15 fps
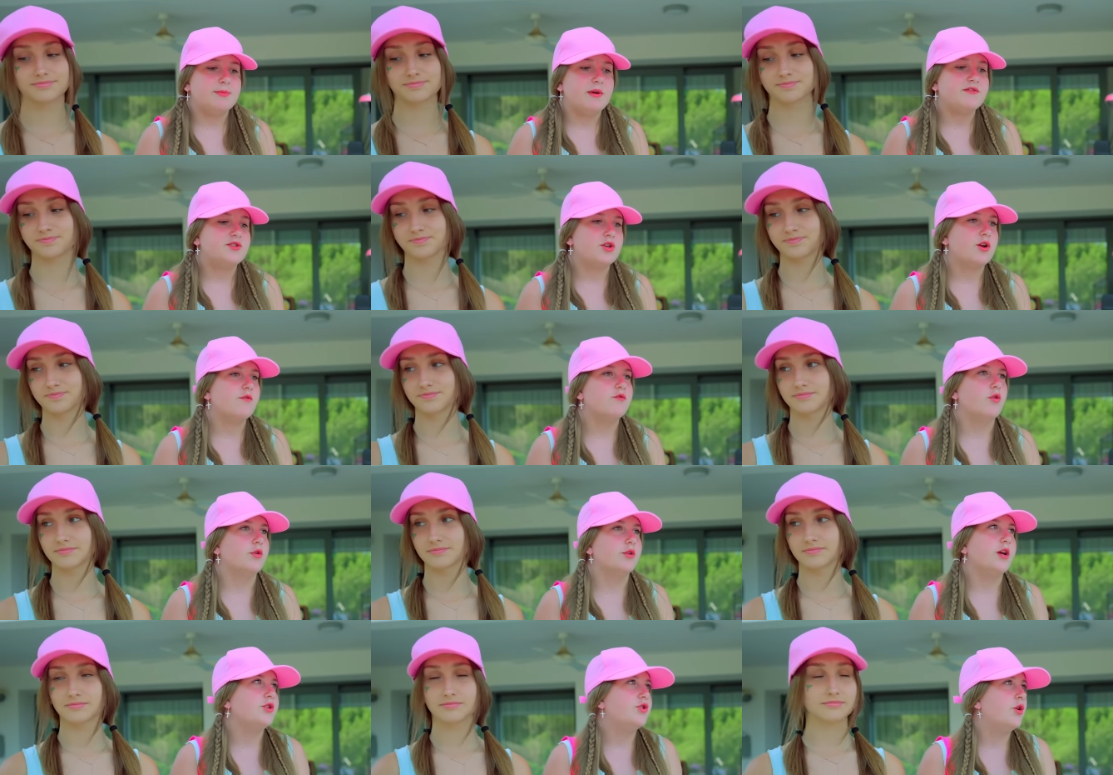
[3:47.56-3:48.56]
Speaker 1: we'll still
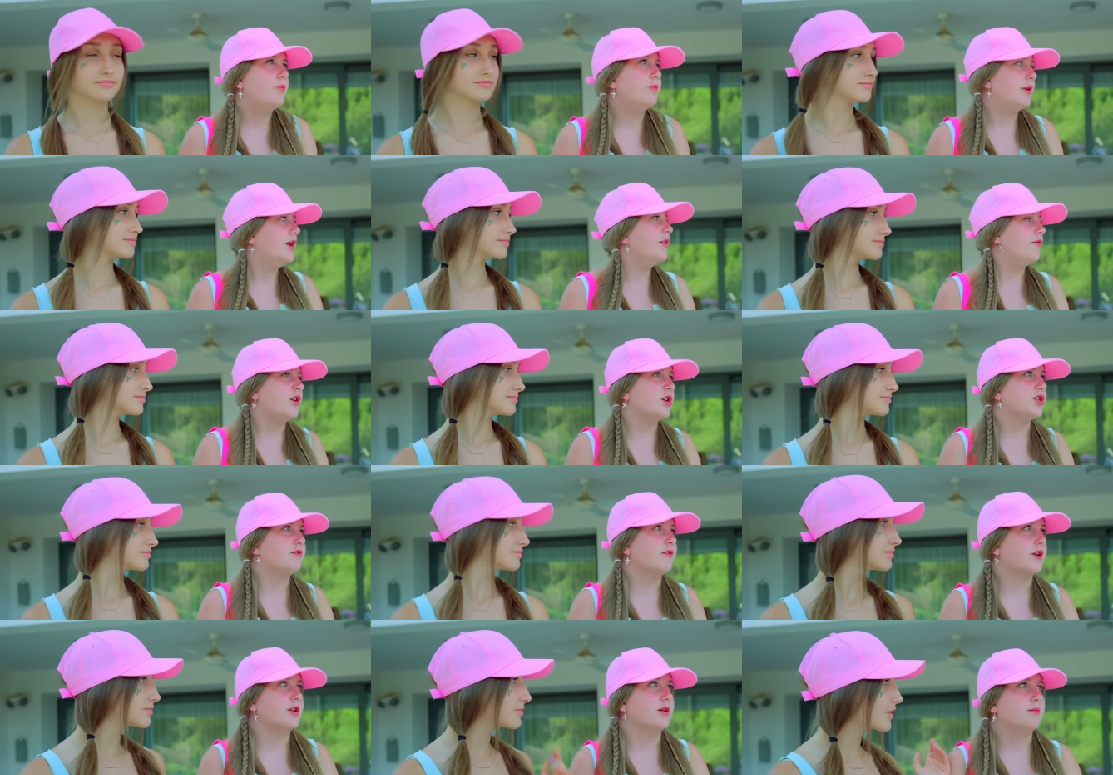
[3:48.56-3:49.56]
find you and kick you
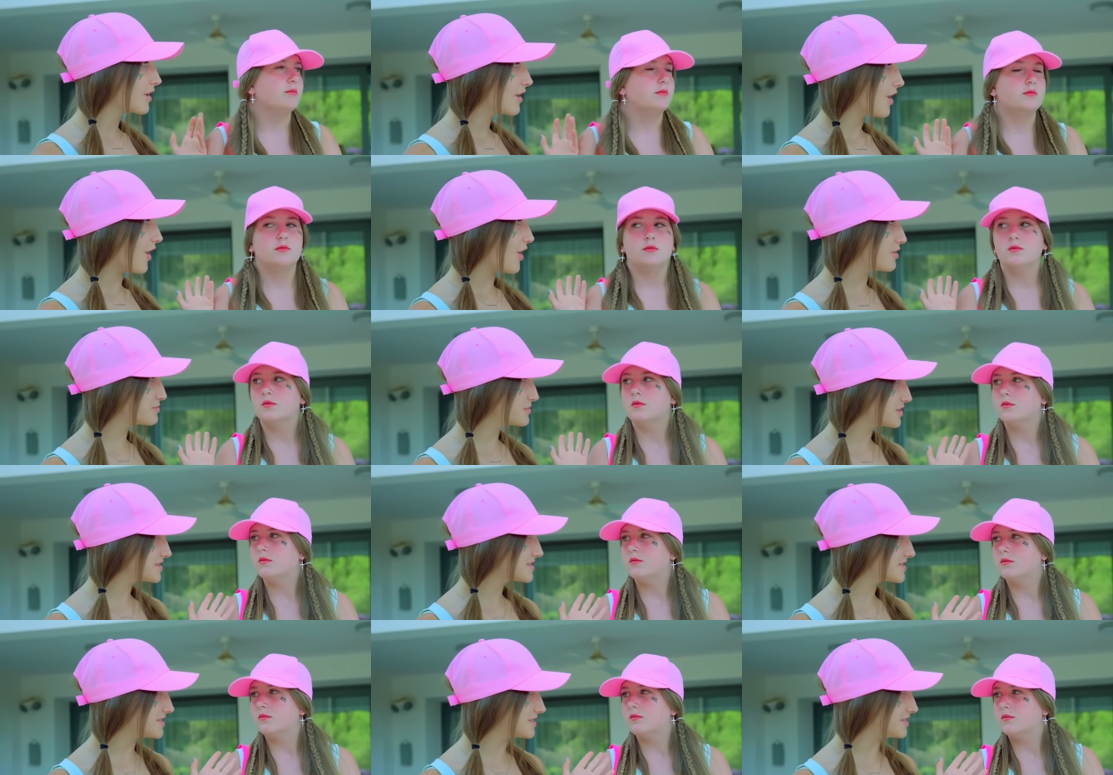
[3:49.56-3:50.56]
out. I
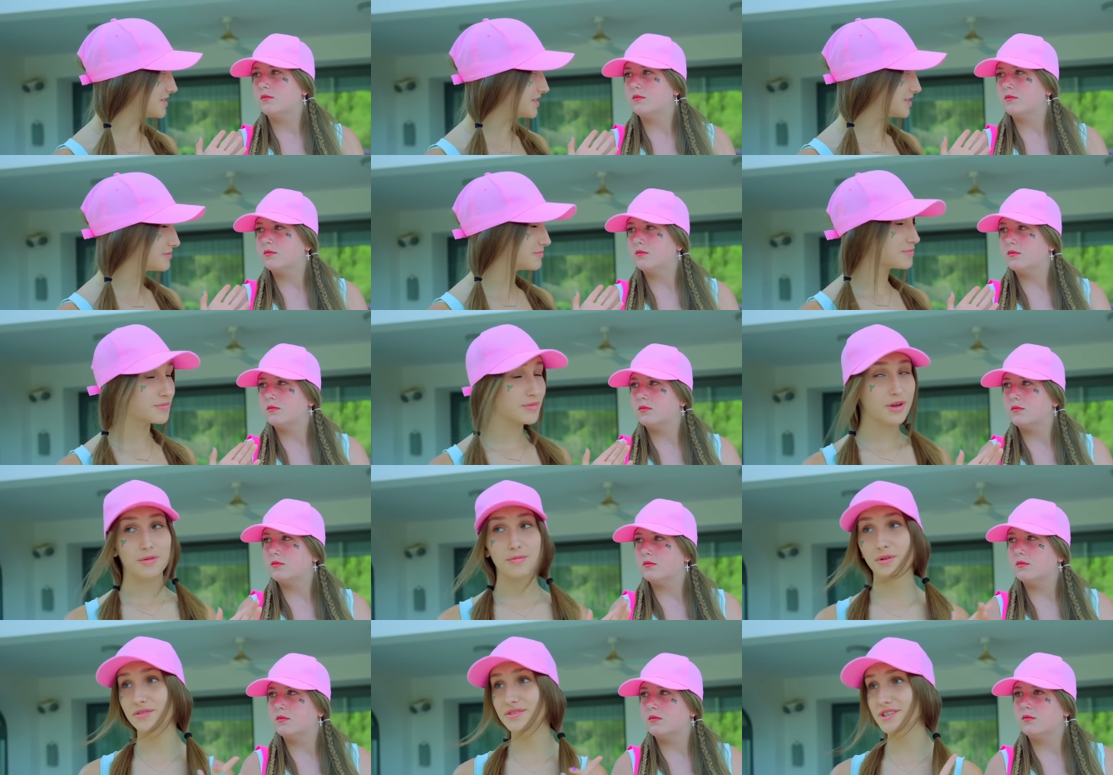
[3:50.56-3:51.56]
have an idea.
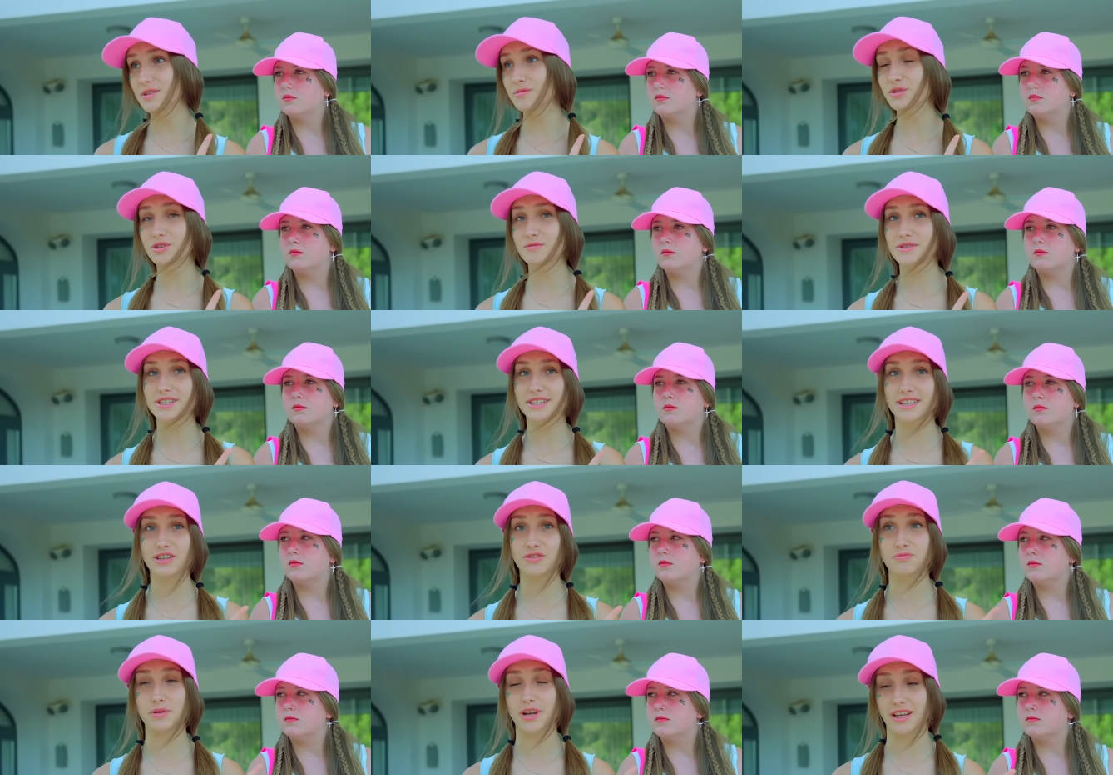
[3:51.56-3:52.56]
We can all play
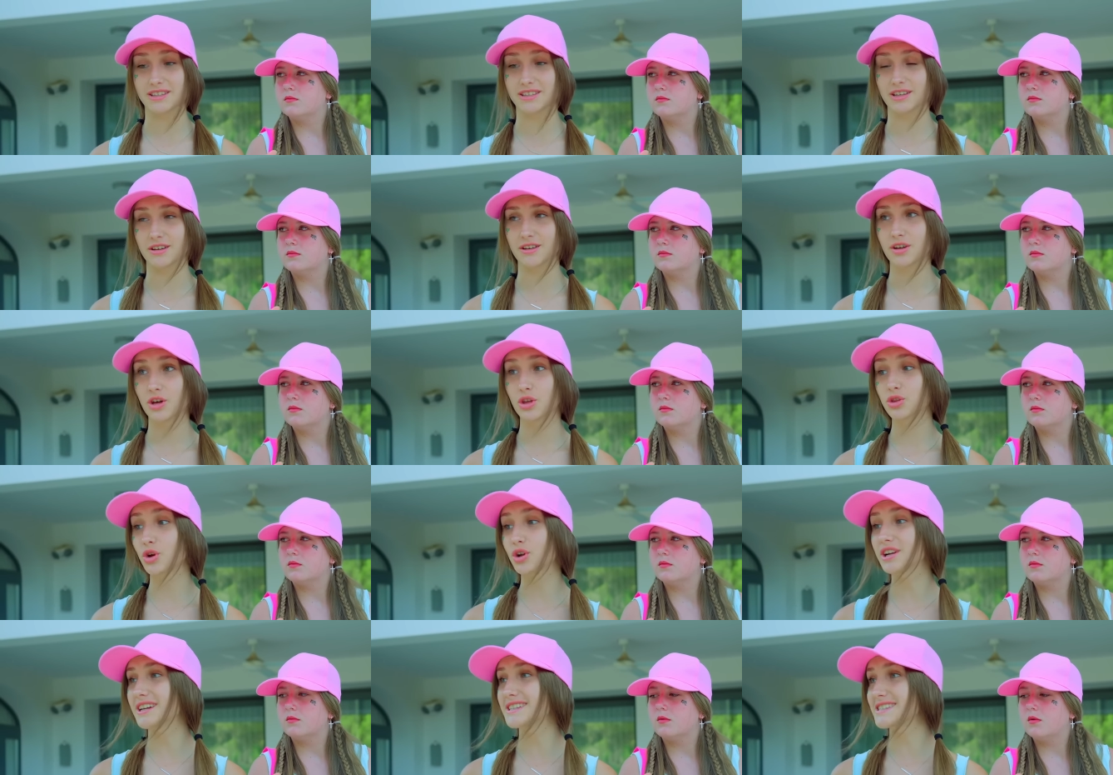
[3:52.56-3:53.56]
hide and seek,
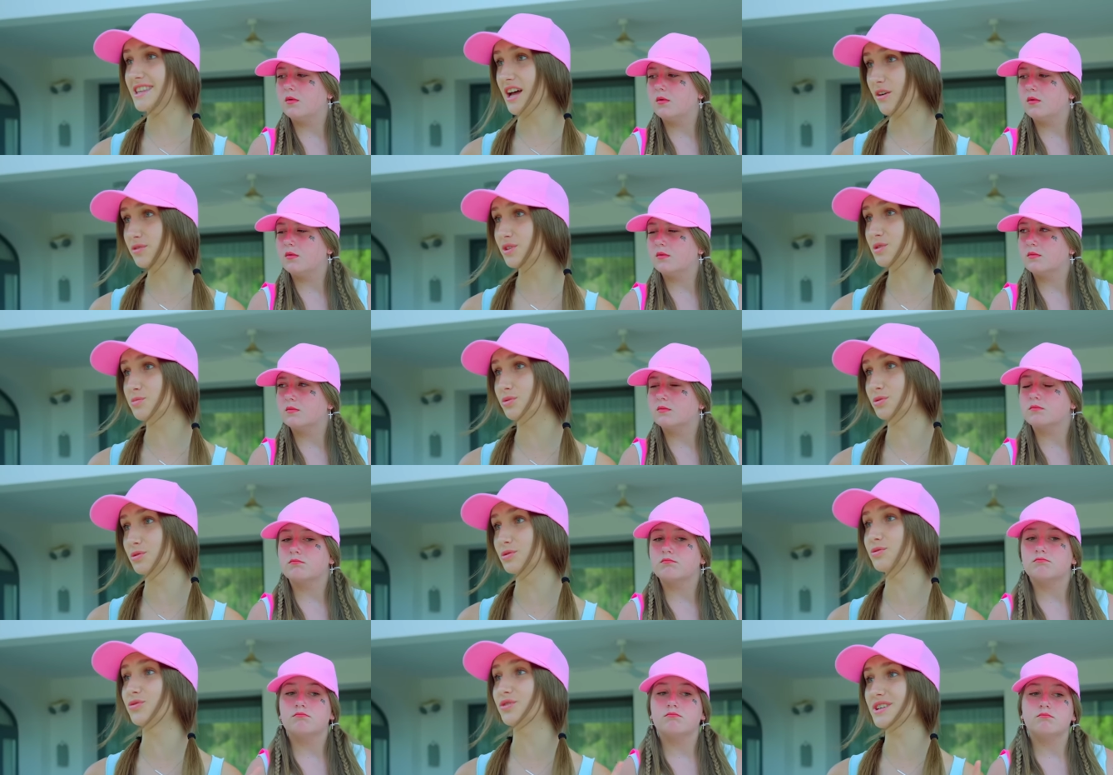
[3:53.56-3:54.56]
but the
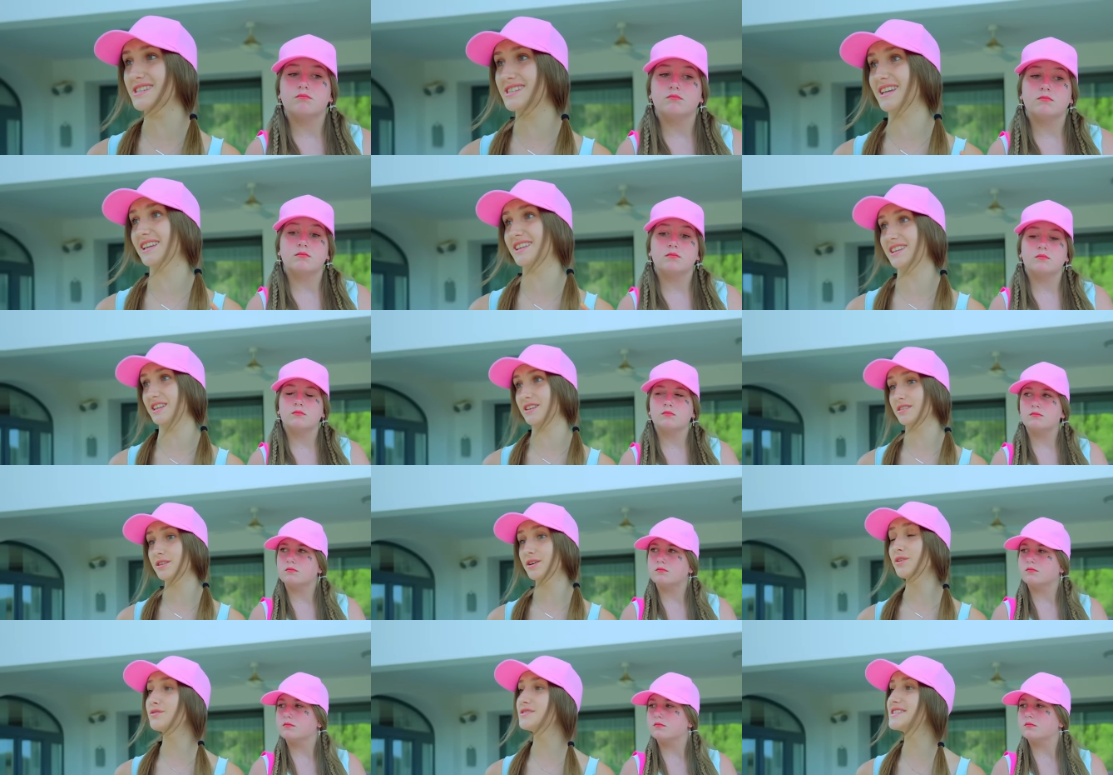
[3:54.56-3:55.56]
stakes will be pretty
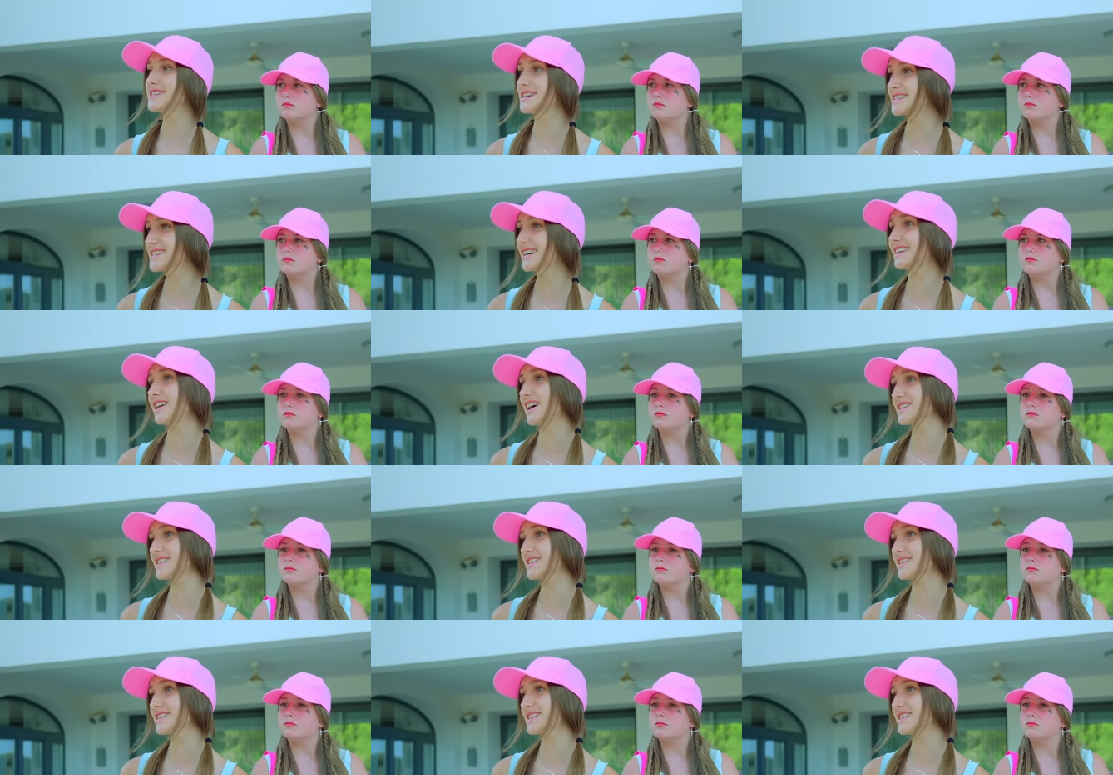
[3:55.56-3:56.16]
high. Do y'all